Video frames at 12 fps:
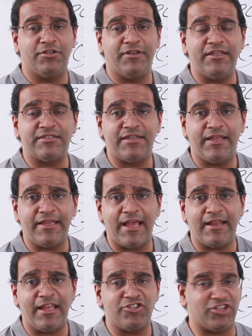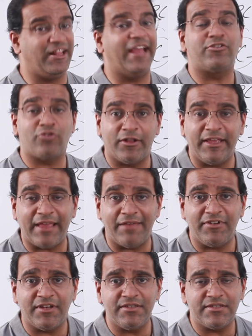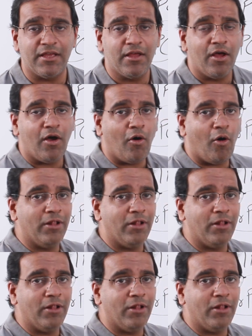in today's day and age, electronic evidence,